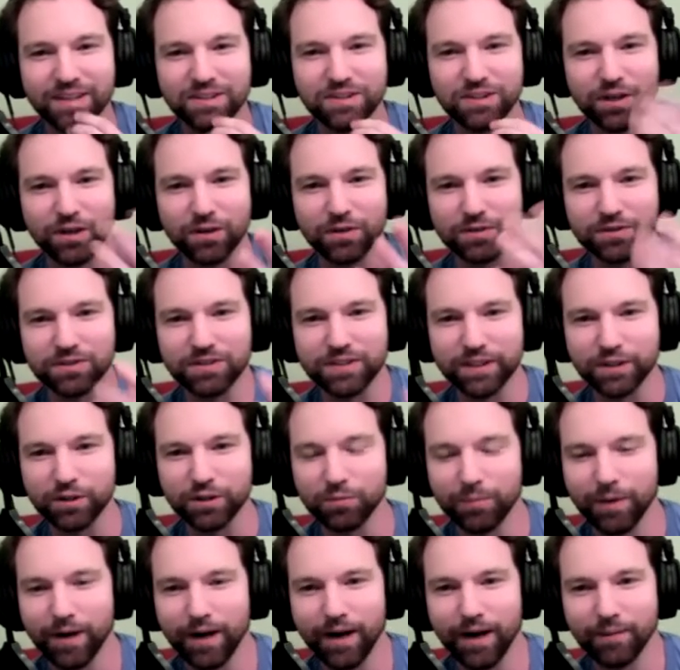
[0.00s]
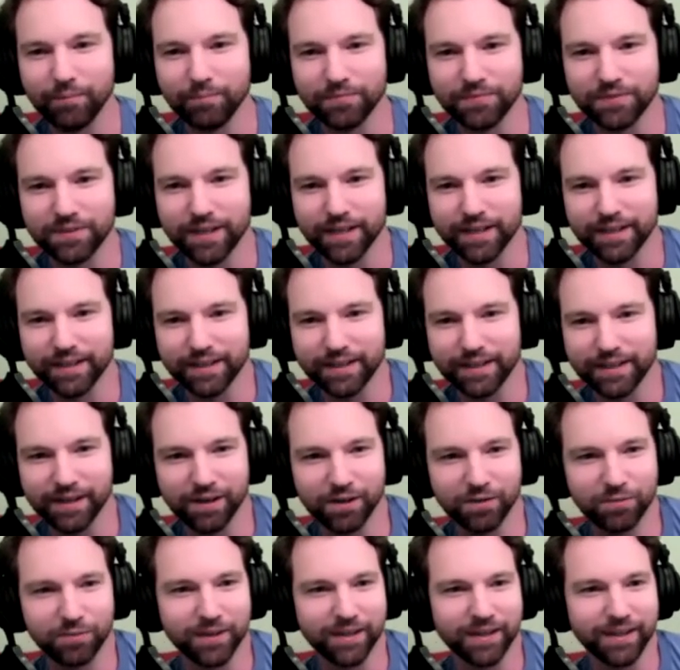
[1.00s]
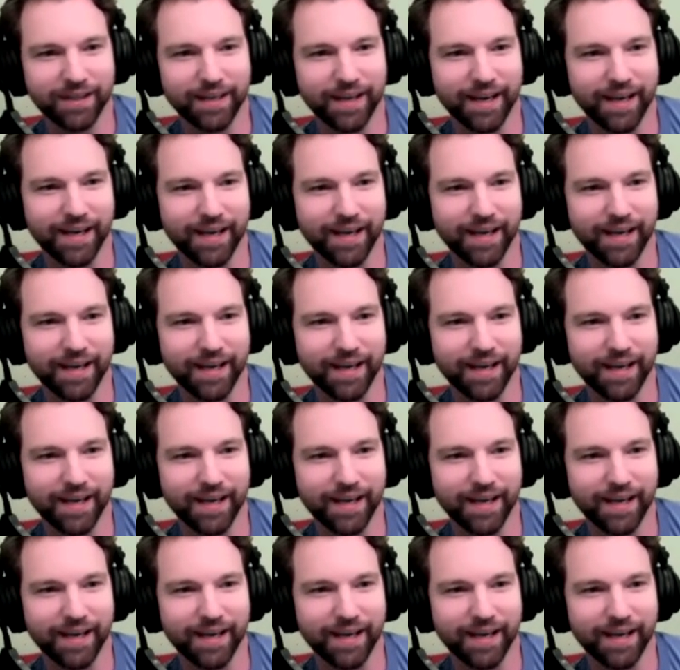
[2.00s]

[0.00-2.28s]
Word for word: So single mom taking care of me,